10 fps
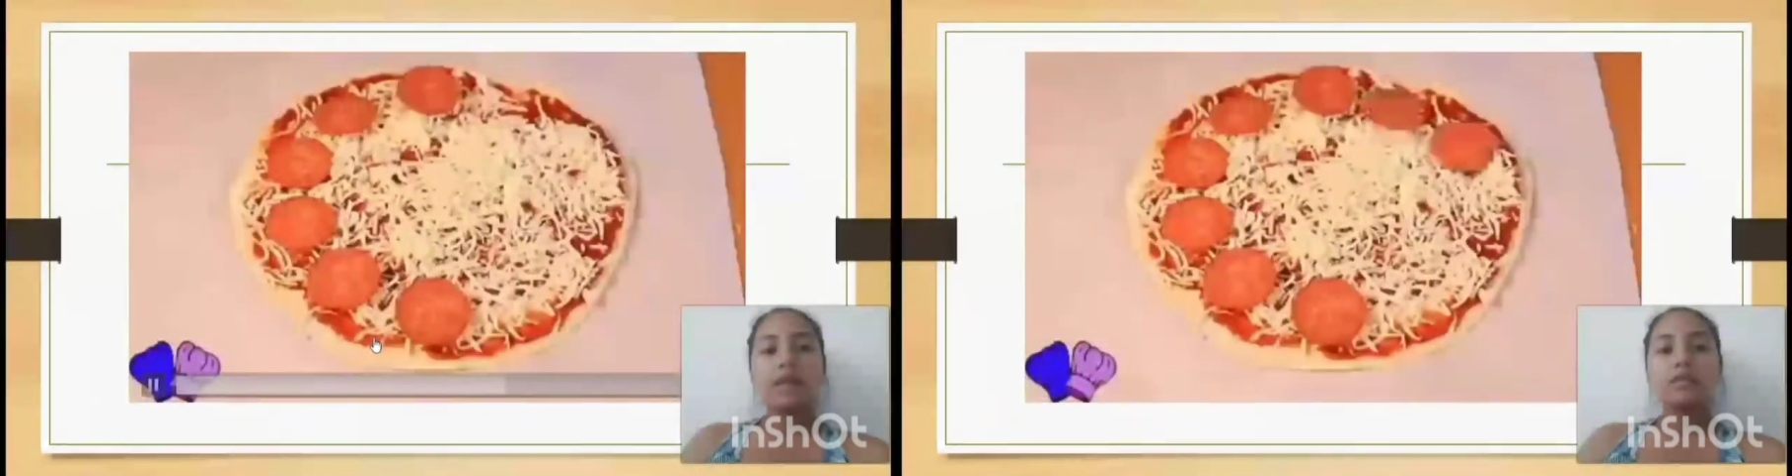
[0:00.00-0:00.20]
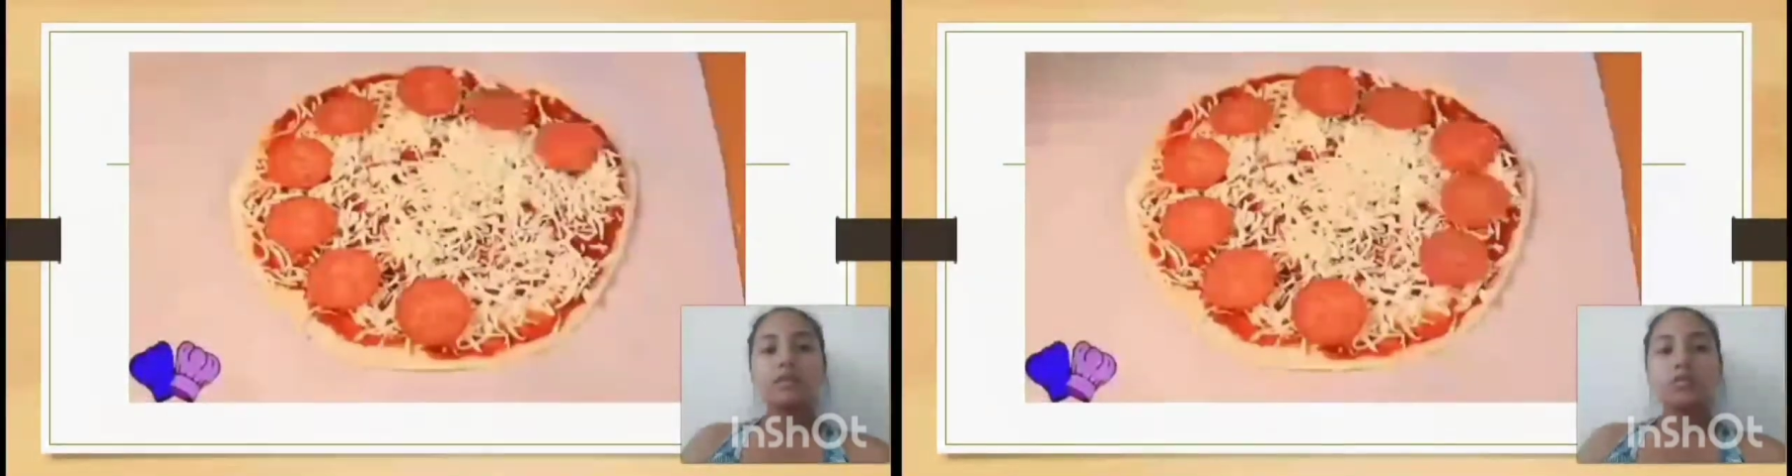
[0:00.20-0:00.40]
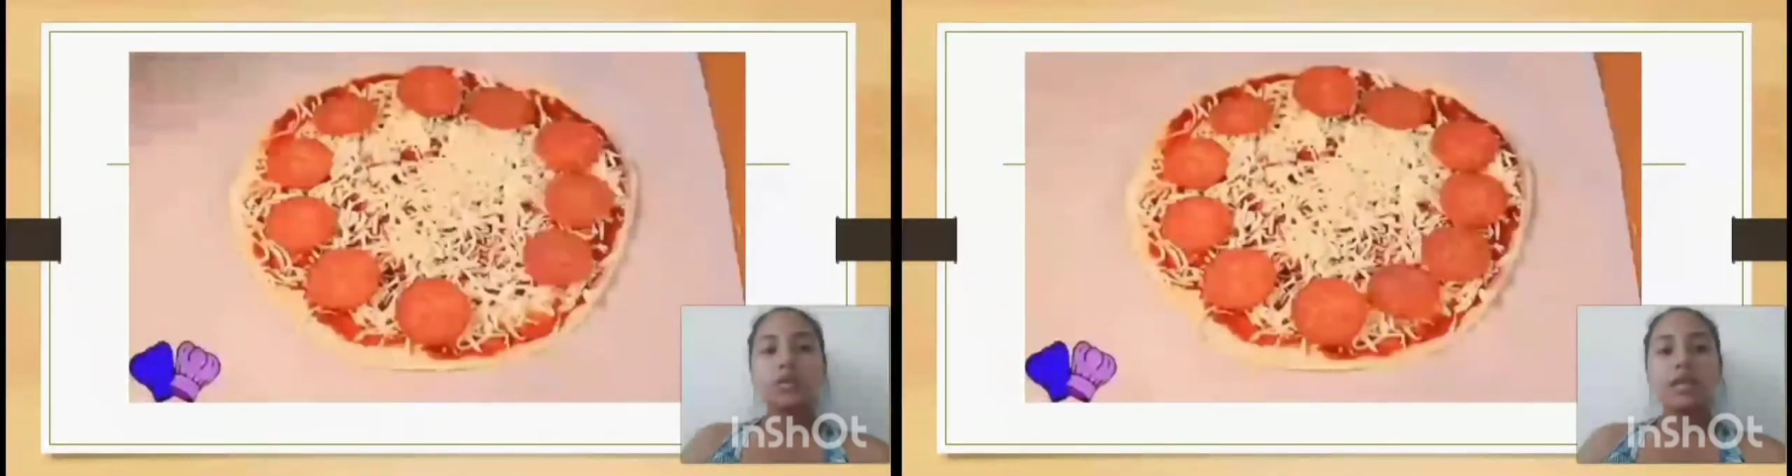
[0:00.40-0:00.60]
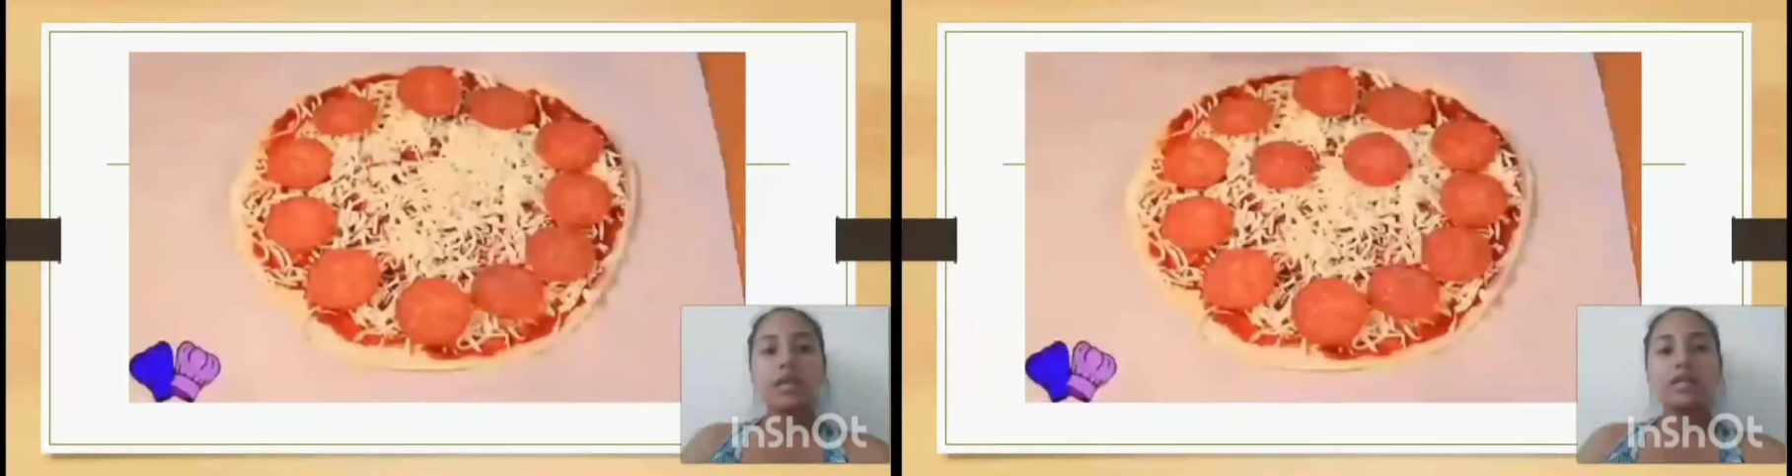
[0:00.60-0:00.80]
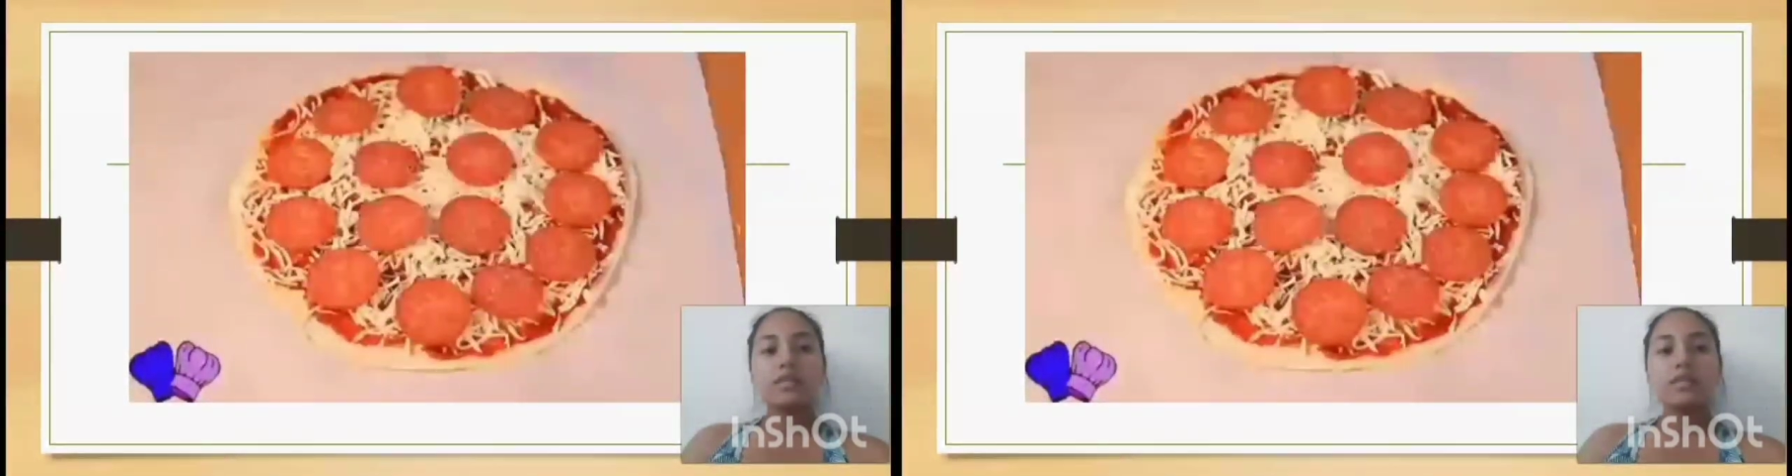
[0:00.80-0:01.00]
of
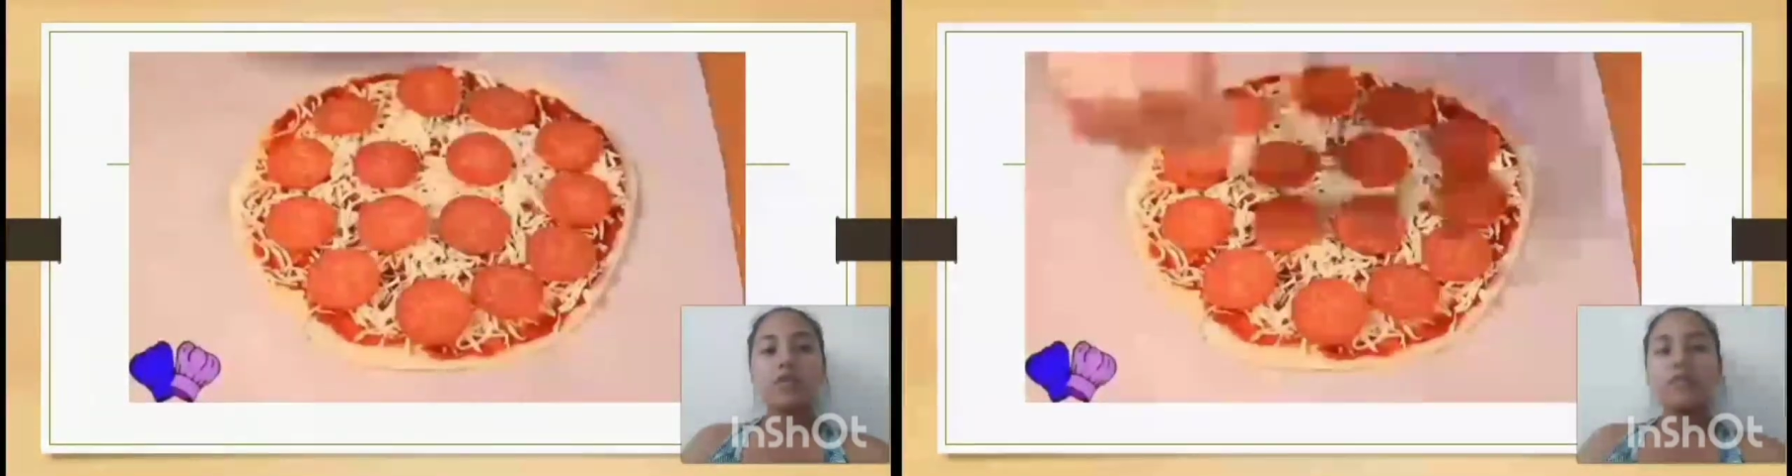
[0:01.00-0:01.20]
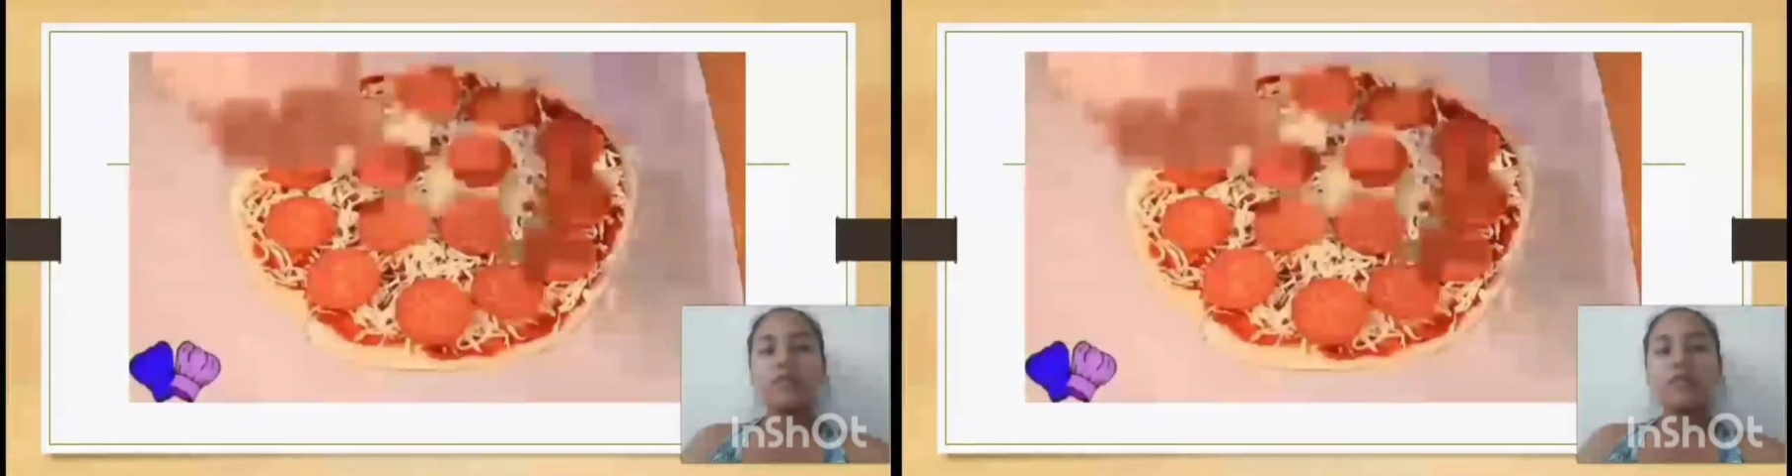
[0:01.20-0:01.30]
pepperoni and